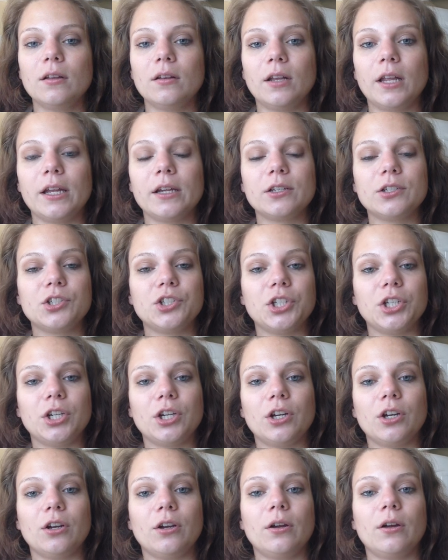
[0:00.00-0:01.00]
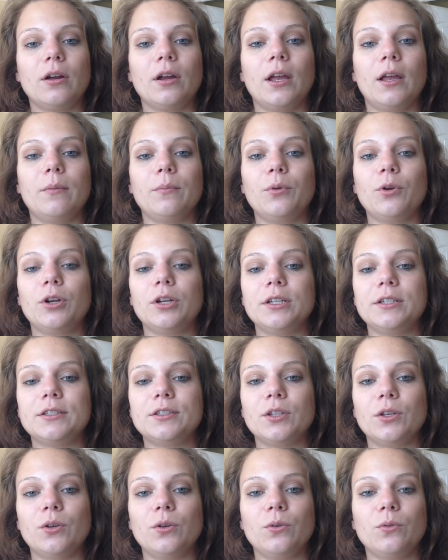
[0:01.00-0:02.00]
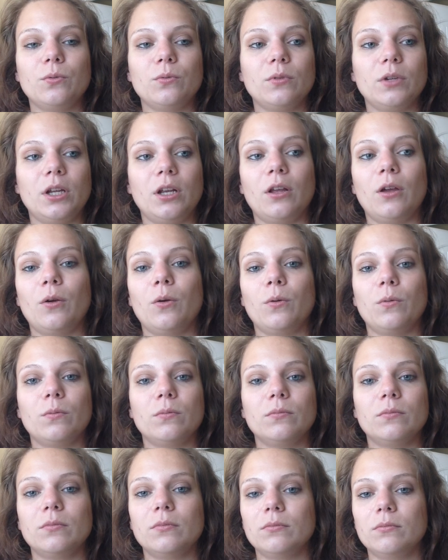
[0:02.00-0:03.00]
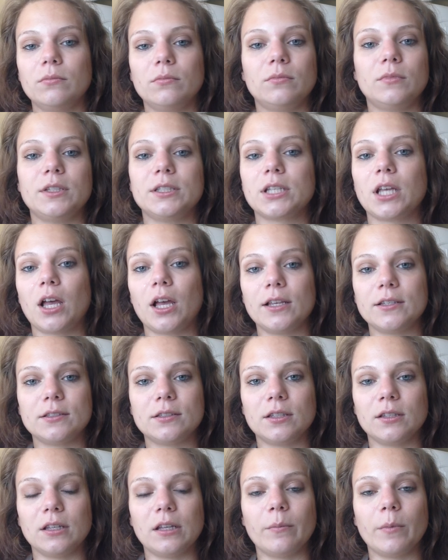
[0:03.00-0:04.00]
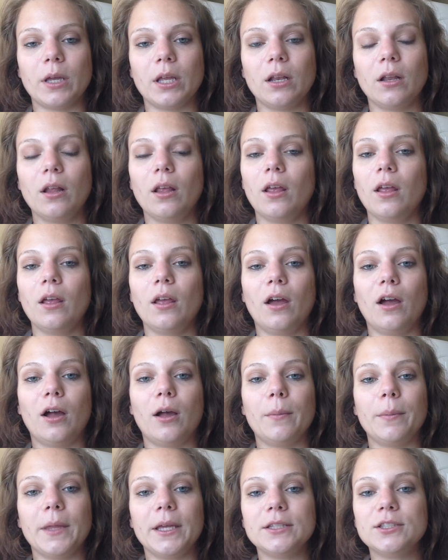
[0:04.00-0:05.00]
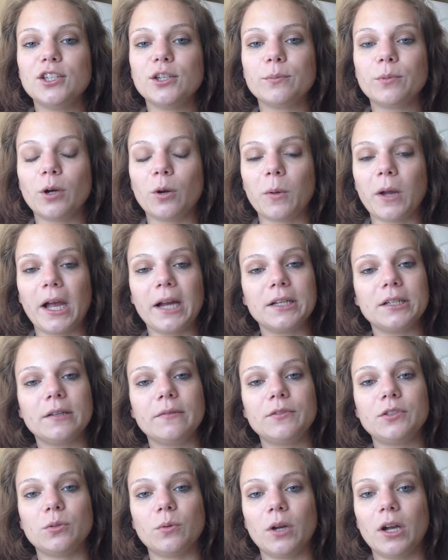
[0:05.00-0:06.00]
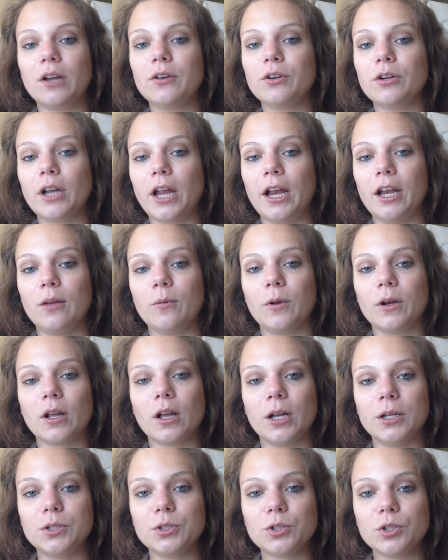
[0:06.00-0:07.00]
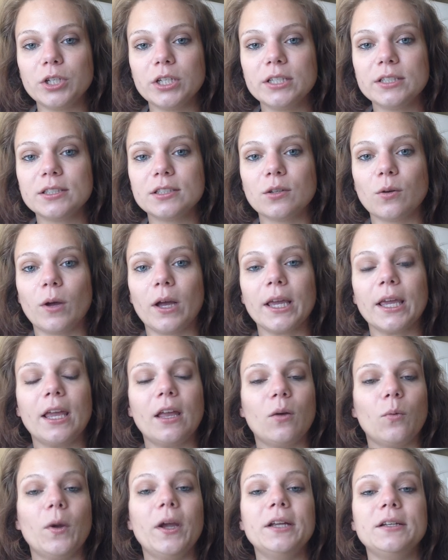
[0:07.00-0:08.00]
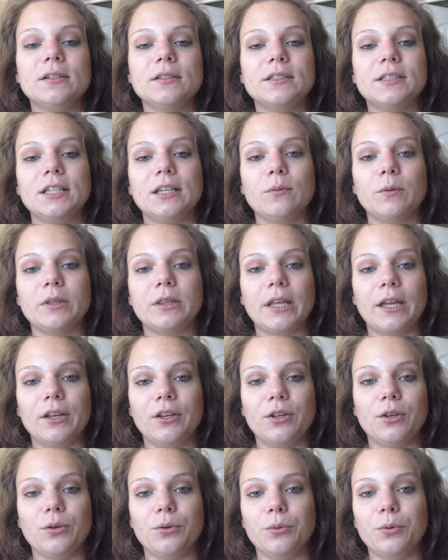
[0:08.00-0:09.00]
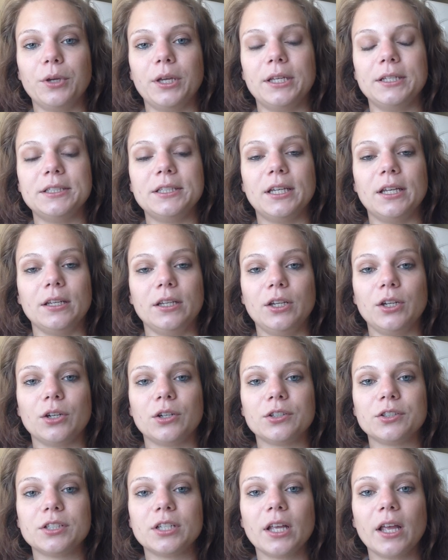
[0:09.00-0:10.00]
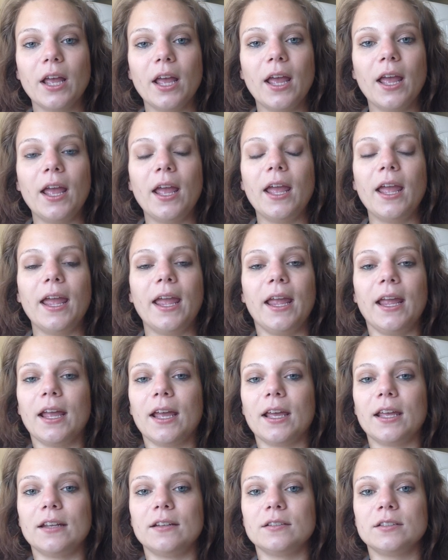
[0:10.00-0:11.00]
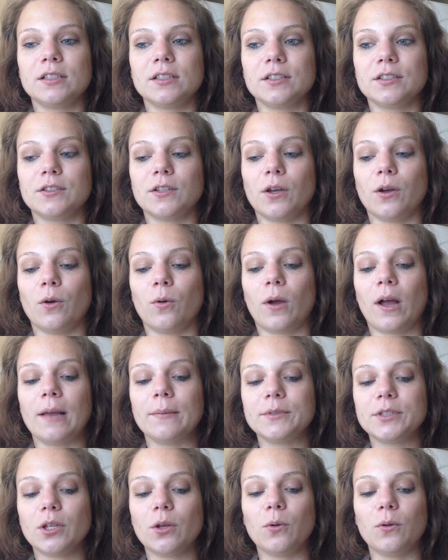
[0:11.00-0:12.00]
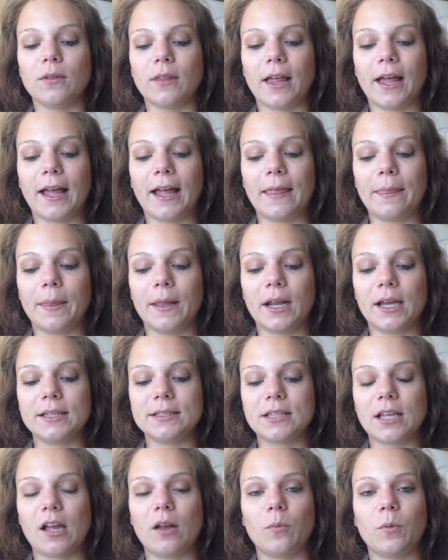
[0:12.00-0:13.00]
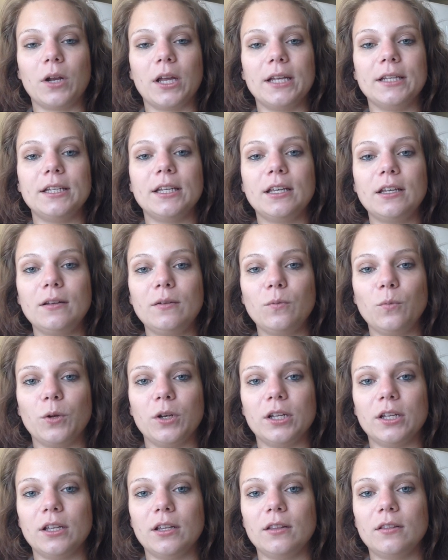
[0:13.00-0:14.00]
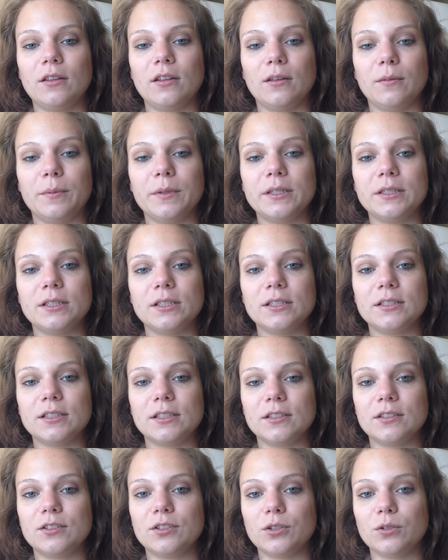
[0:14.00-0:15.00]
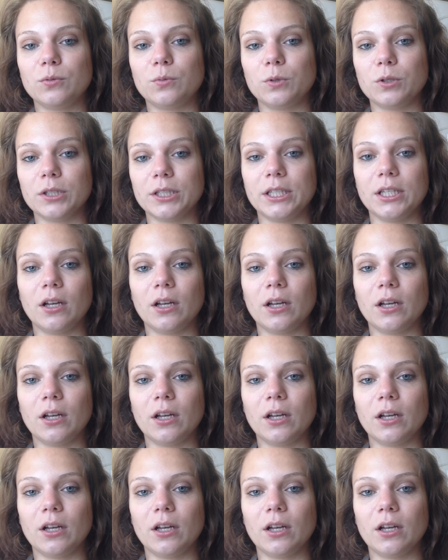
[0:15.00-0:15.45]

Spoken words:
next year, and pretty soon, you know, the sky's the limit. They took Proactive to 181 countries, so I can't wait to see what they do in 10 years. And so I'm so glad that I signed when I did, when the business is still really